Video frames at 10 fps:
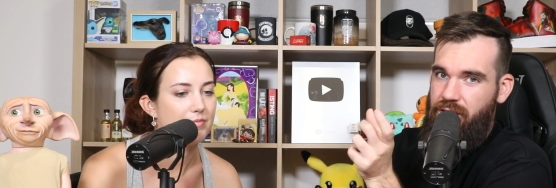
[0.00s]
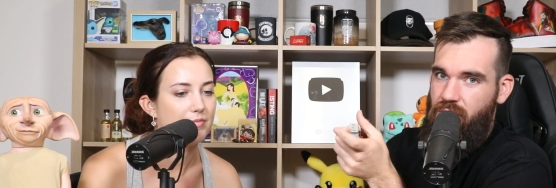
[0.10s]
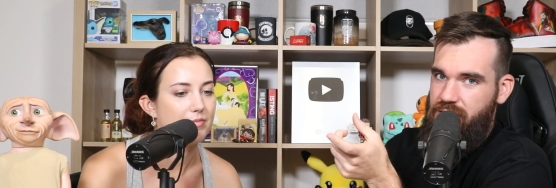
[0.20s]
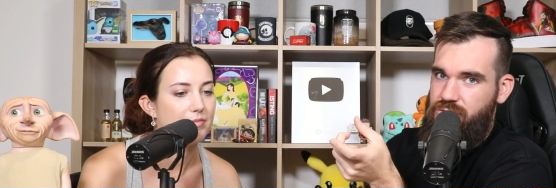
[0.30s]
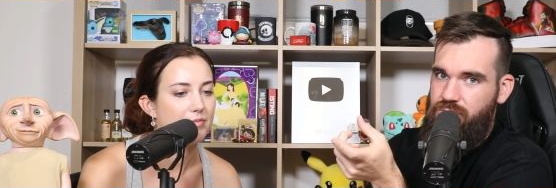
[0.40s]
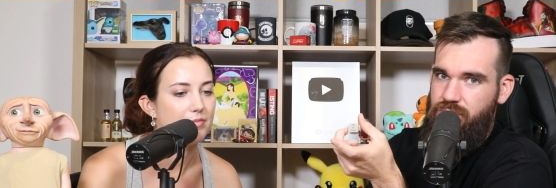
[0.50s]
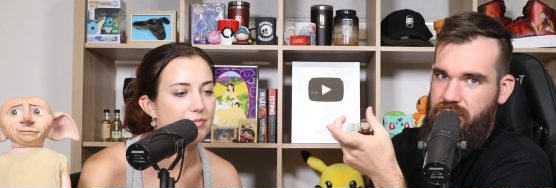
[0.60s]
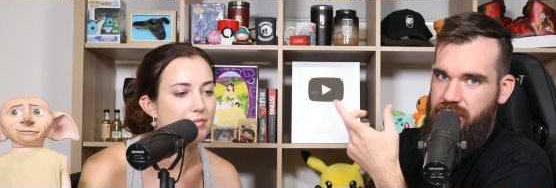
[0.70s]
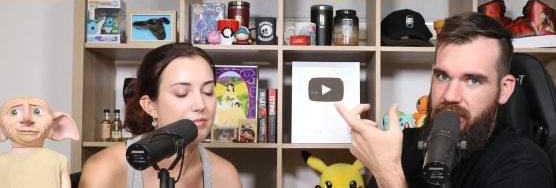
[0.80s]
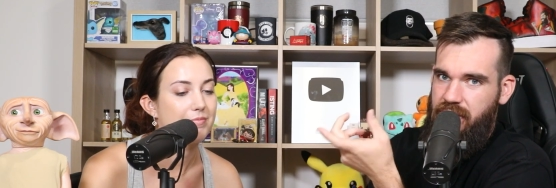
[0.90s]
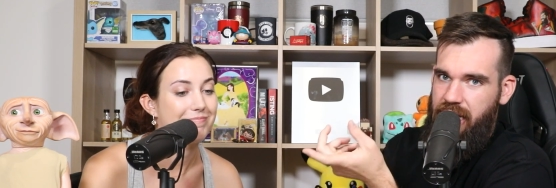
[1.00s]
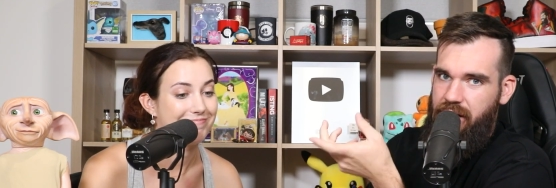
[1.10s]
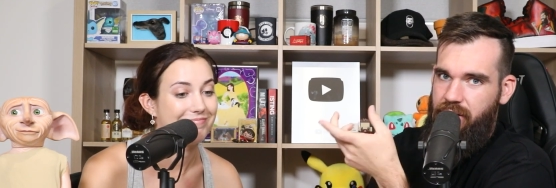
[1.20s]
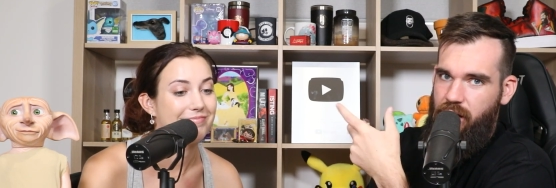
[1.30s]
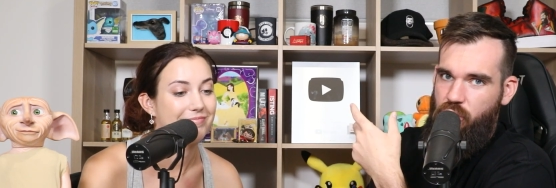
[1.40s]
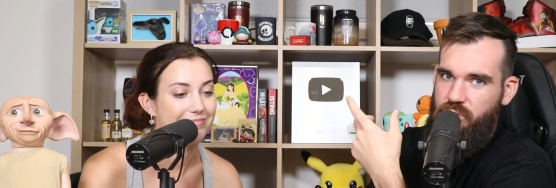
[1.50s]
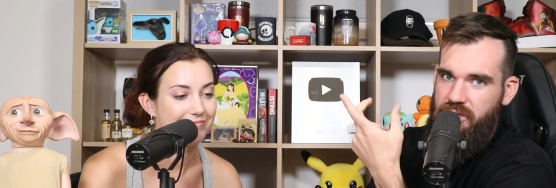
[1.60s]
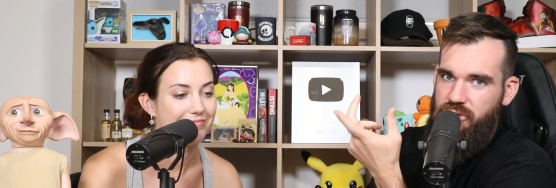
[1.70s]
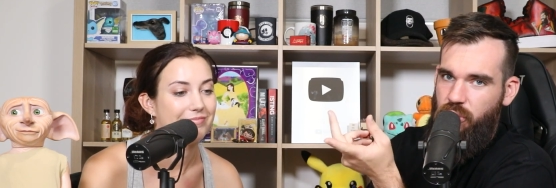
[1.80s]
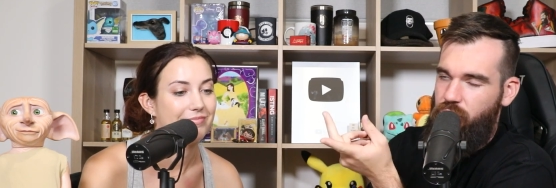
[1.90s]
Speaker 1: nice dude. He's like caring, opening
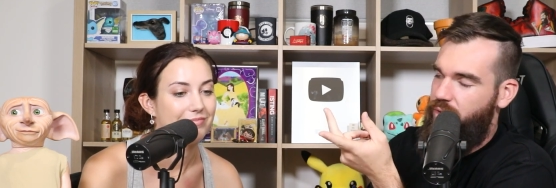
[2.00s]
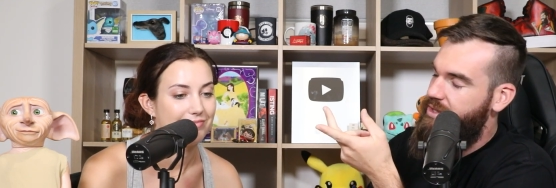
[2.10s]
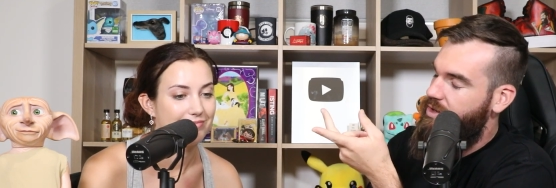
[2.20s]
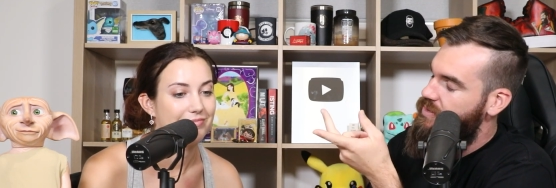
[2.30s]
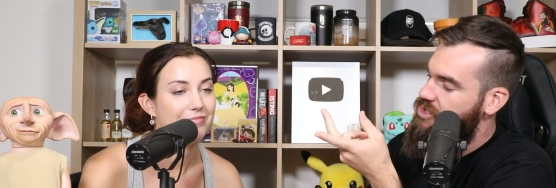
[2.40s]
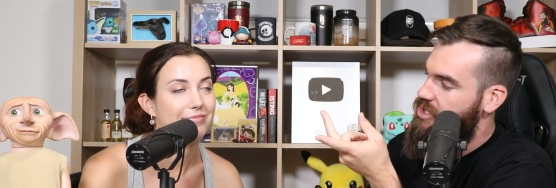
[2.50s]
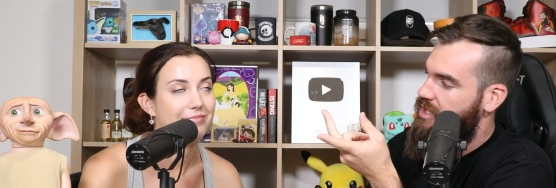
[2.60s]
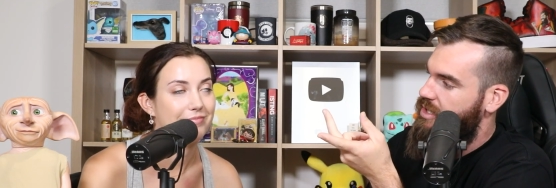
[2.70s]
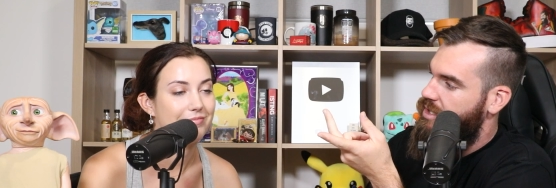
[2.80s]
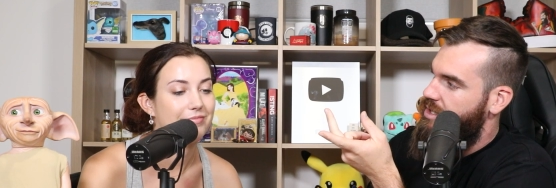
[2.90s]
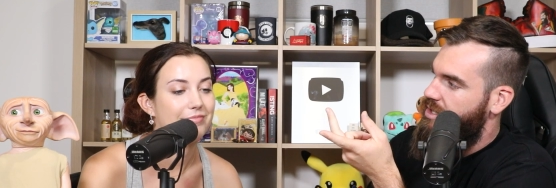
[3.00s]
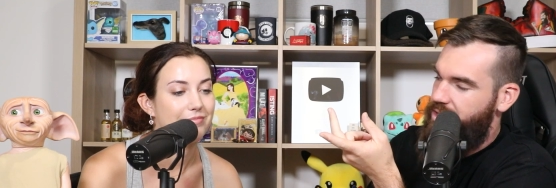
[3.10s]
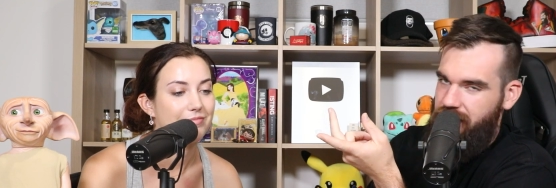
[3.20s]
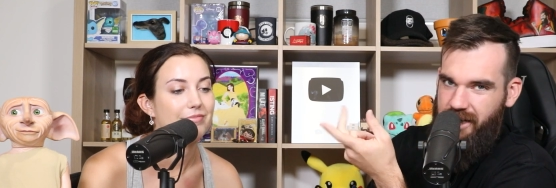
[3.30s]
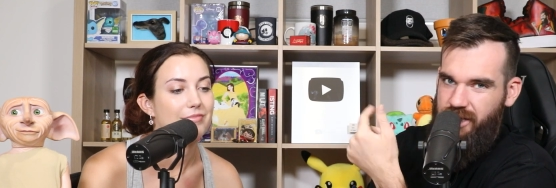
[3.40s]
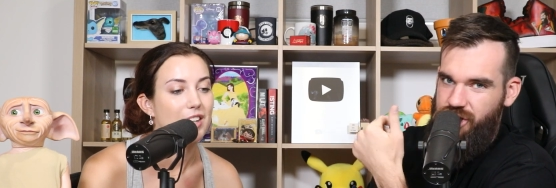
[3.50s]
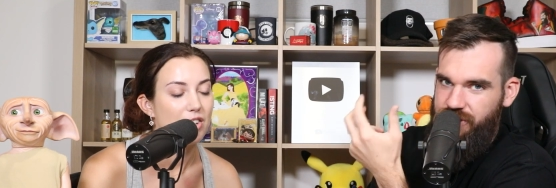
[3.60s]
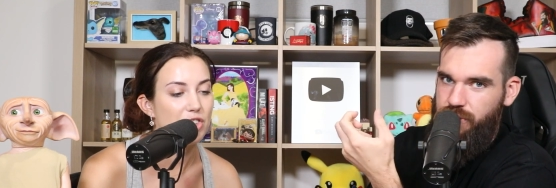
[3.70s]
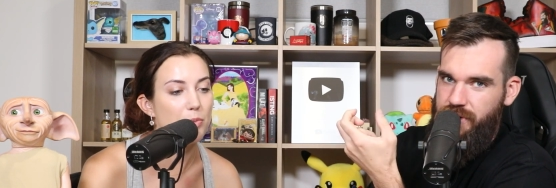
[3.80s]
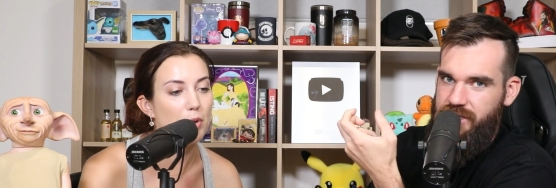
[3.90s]
the door, all that type of shit like a
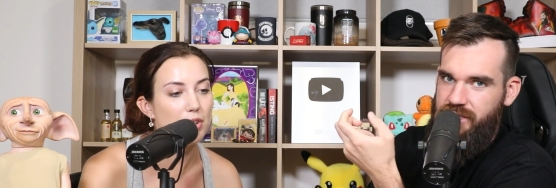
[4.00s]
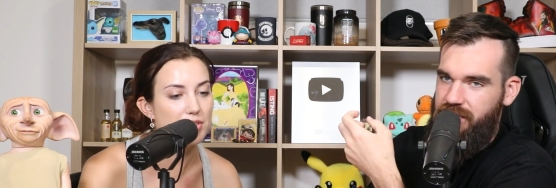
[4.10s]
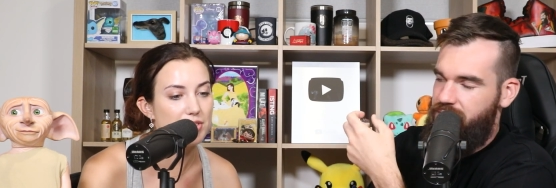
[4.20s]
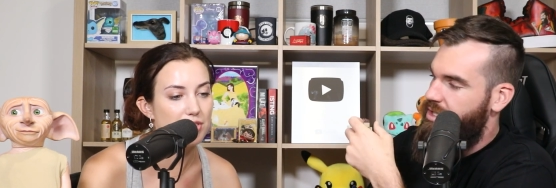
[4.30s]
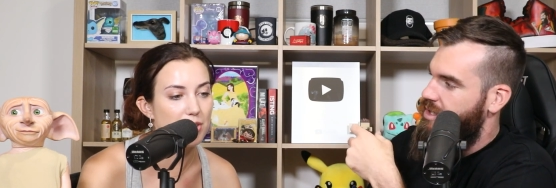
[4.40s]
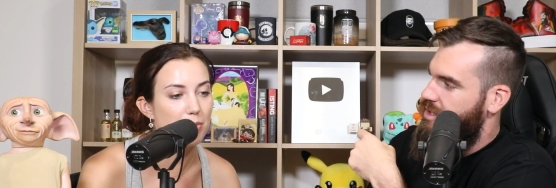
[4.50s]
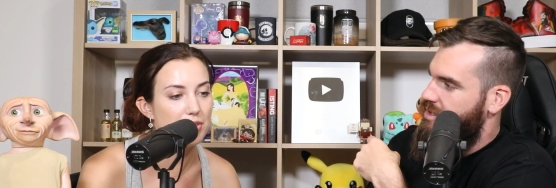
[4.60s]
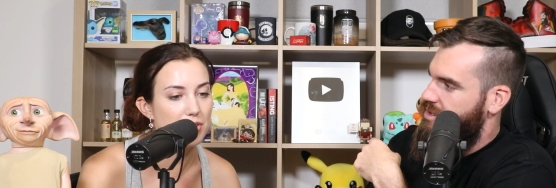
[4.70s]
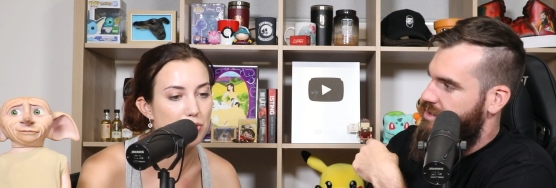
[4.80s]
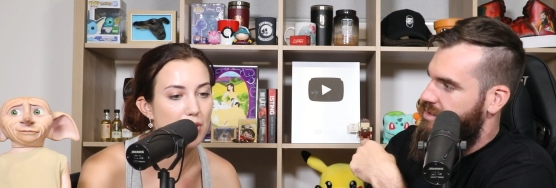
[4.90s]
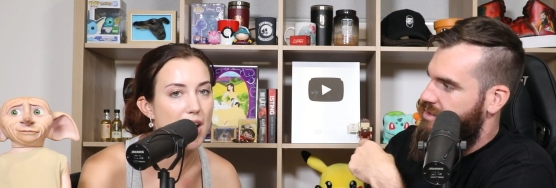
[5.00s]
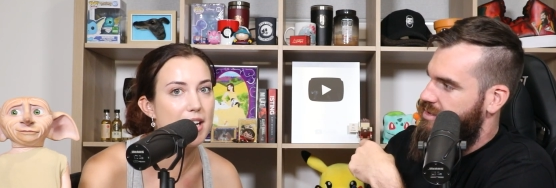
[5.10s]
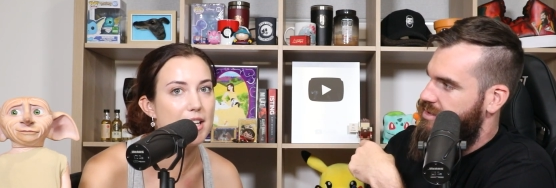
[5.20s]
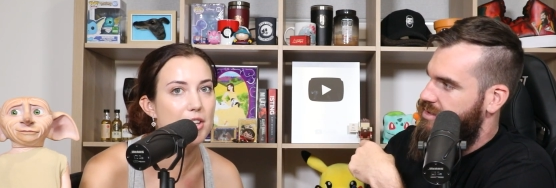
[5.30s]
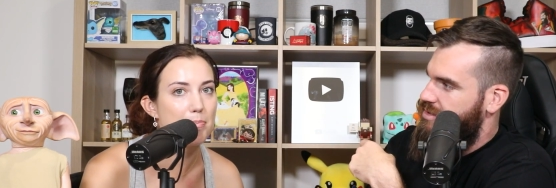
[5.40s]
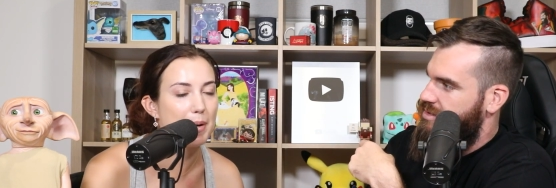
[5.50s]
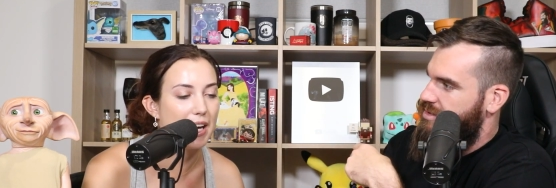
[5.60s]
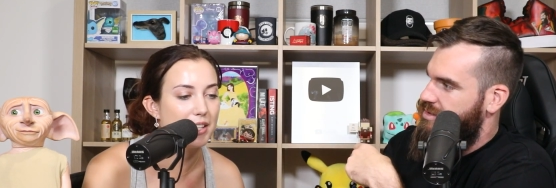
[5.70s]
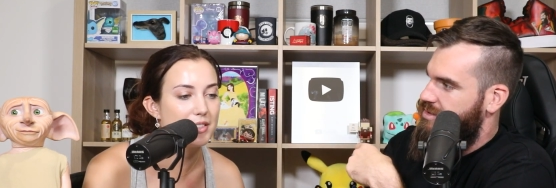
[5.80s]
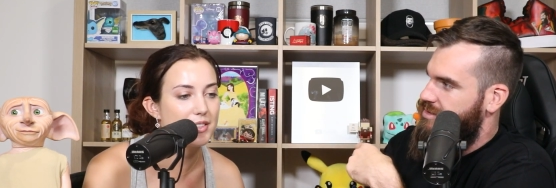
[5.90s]
chivalristic. She wants
Speaker 2: she wants a tradie that
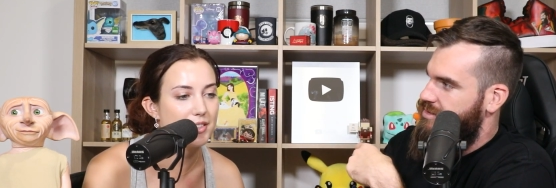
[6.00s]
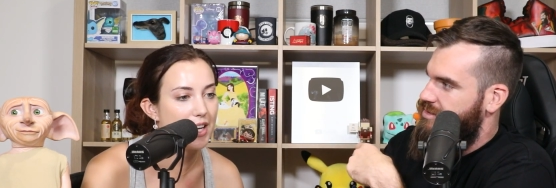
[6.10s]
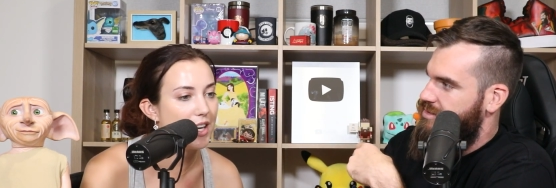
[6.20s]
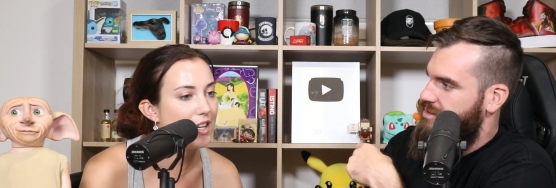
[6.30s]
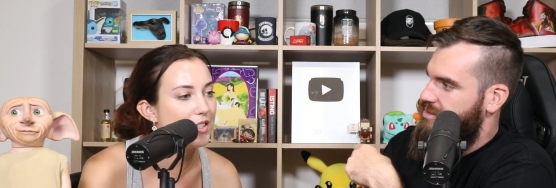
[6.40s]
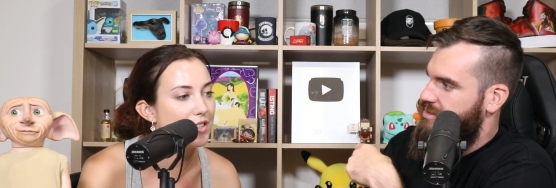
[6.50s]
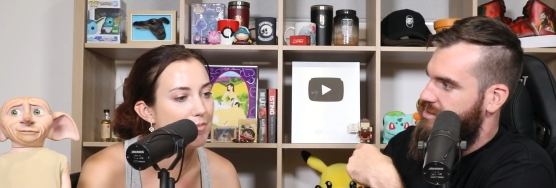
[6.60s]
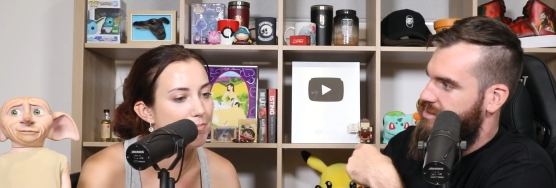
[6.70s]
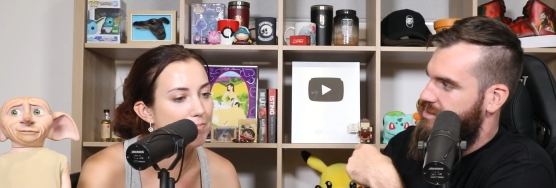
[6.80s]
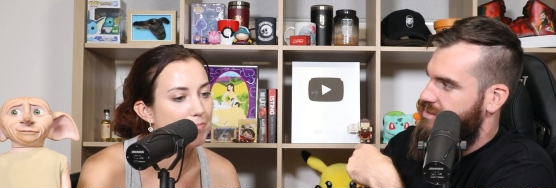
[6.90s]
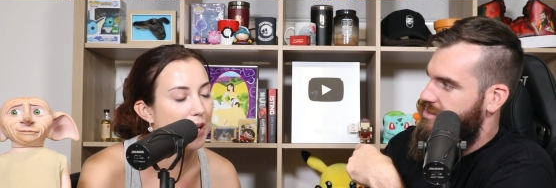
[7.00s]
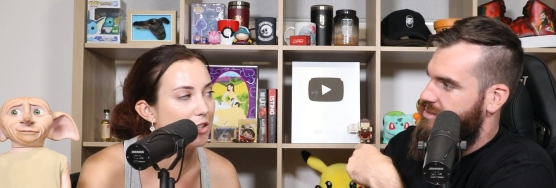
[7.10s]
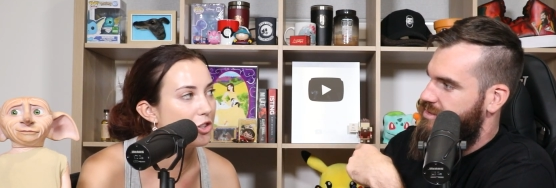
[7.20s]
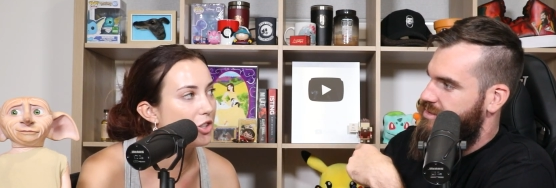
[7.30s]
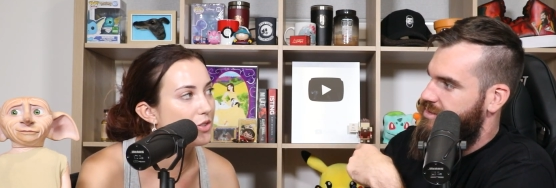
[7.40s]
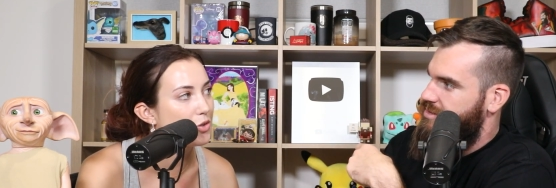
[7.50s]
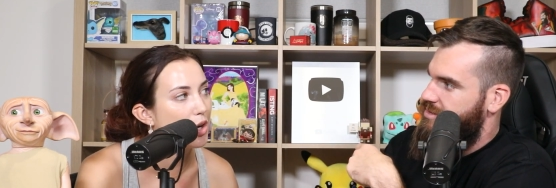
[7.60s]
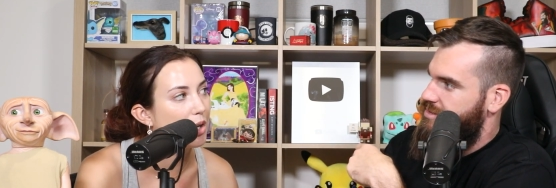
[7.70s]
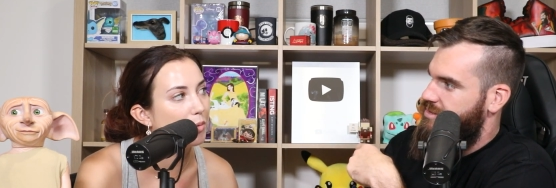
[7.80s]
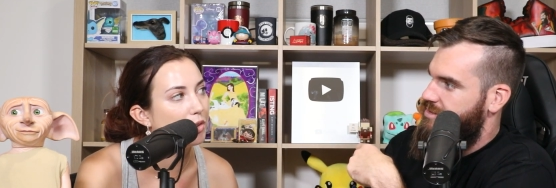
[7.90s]
punts and punches
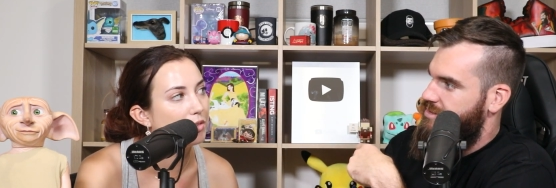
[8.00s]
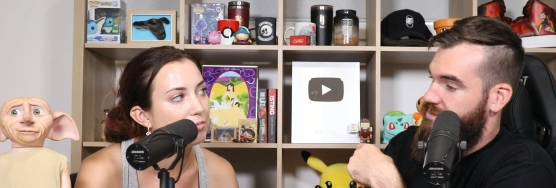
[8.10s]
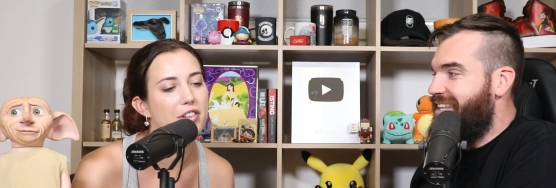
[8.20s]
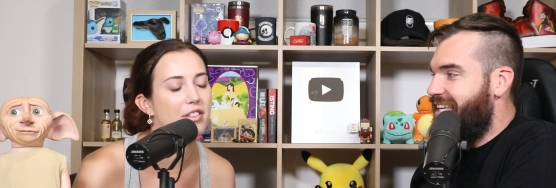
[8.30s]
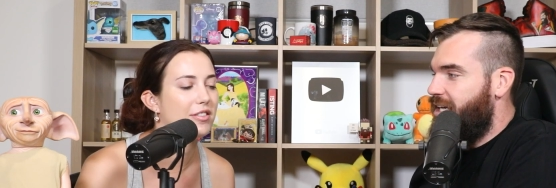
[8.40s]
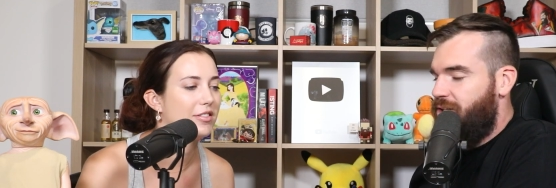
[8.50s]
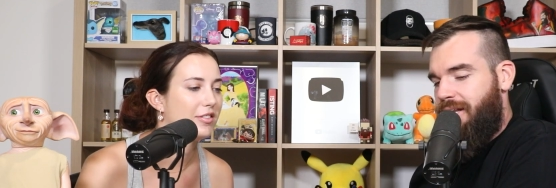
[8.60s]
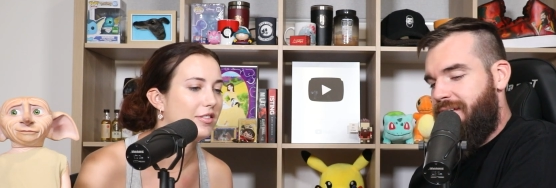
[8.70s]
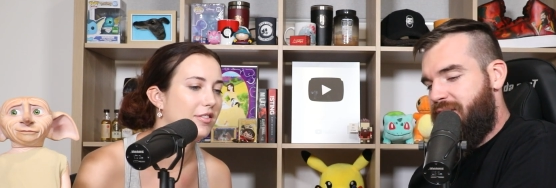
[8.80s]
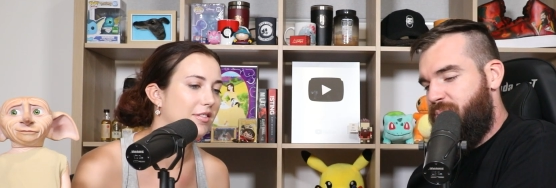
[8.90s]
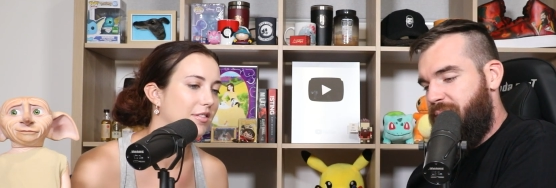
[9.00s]
drywall. I think a lot of these